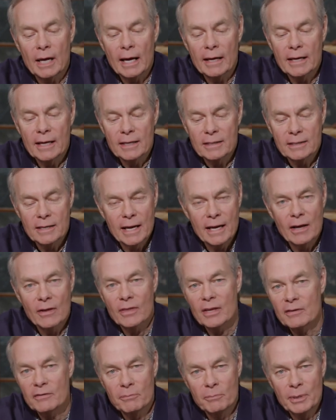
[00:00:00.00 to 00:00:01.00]
I guess now
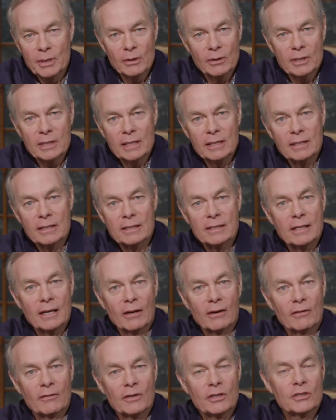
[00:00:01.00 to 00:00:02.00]
they've built into
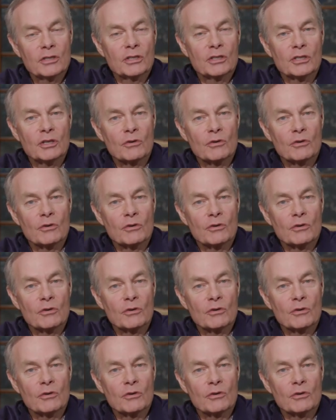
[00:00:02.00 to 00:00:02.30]
televisions